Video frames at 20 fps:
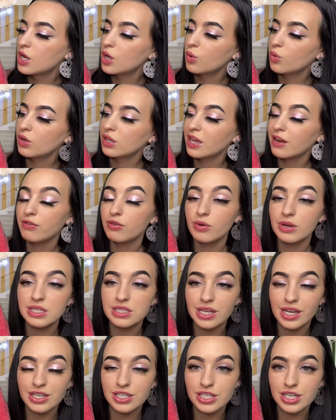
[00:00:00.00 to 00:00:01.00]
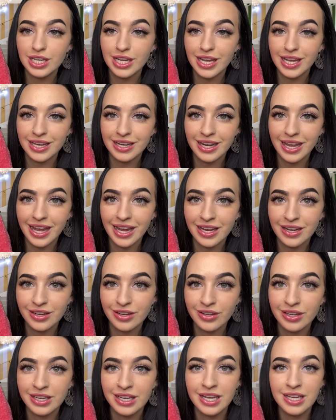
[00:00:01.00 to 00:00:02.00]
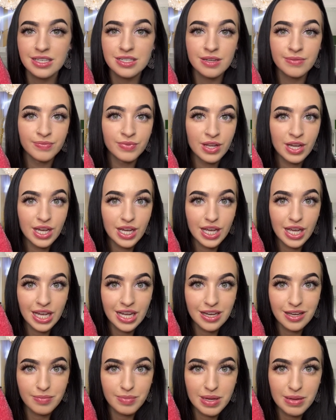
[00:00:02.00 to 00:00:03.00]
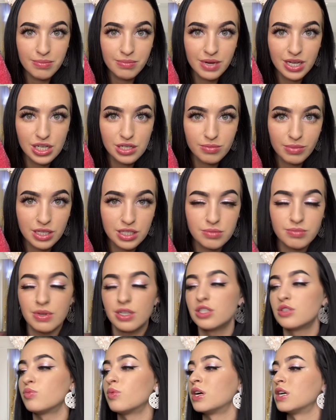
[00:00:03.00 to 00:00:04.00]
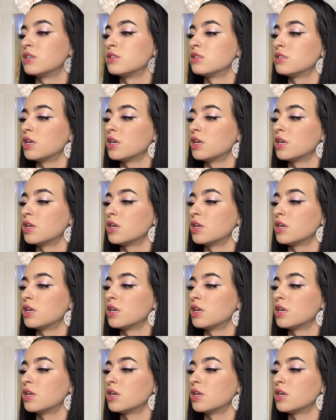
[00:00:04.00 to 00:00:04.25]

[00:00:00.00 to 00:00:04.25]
With everyone touching it and handling it, it could be much, much, much worse.